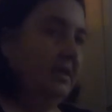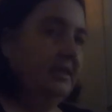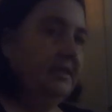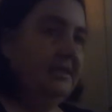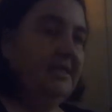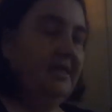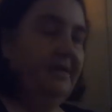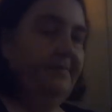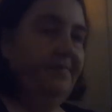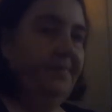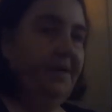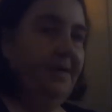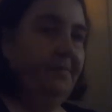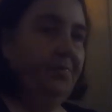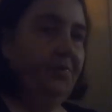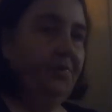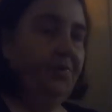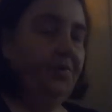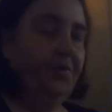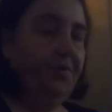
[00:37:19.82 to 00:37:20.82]
And some
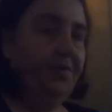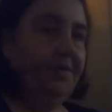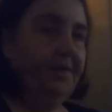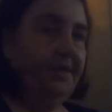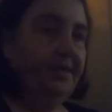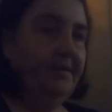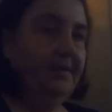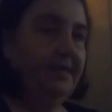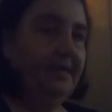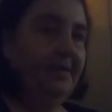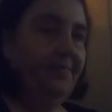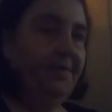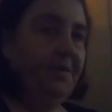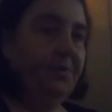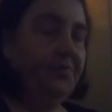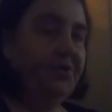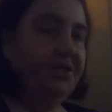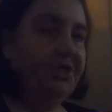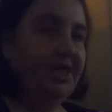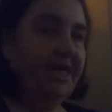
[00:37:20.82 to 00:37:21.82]
people call them
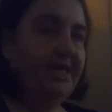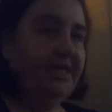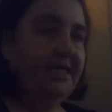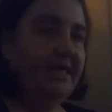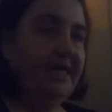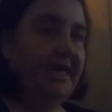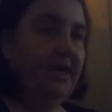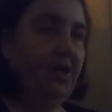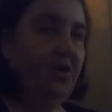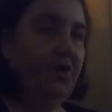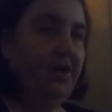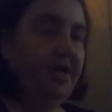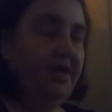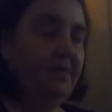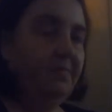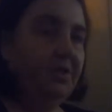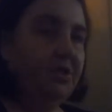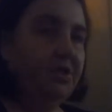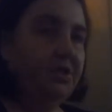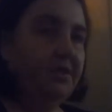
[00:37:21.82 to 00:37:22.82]
the projected AI
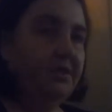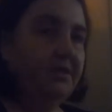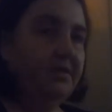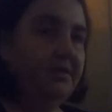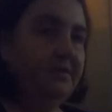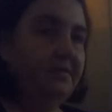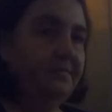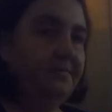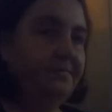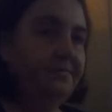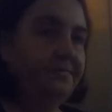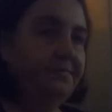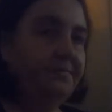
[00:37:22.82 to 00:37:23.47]
images.